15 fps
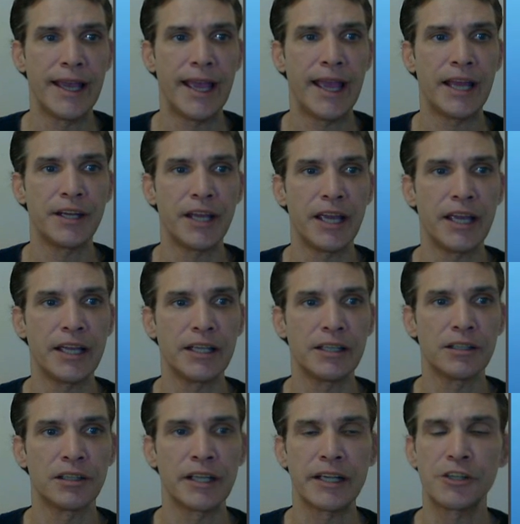and a
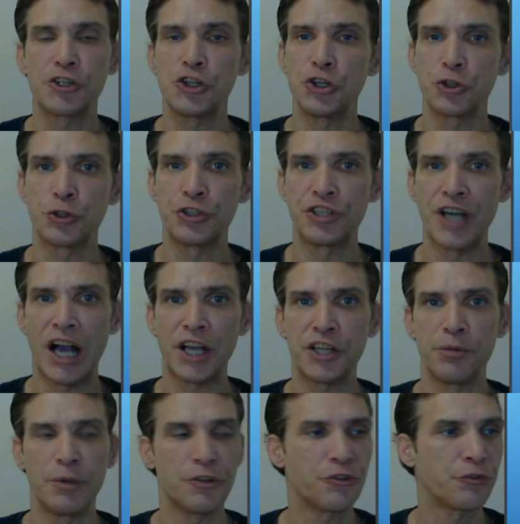link to your
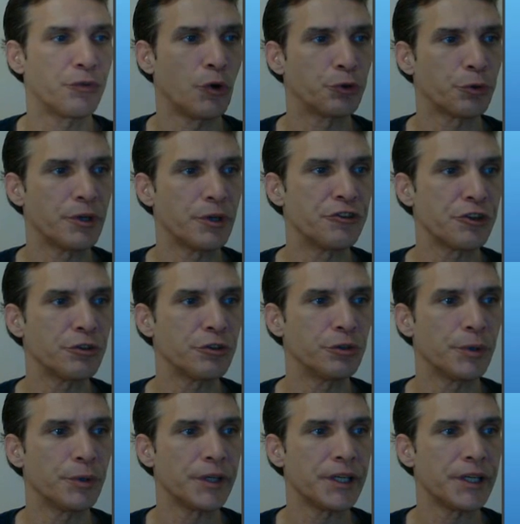documents folder is
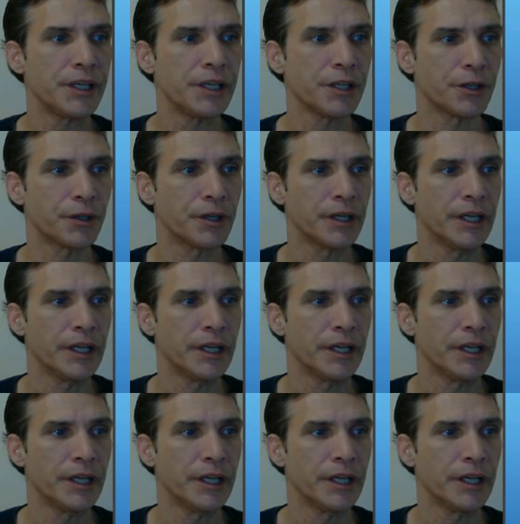included here.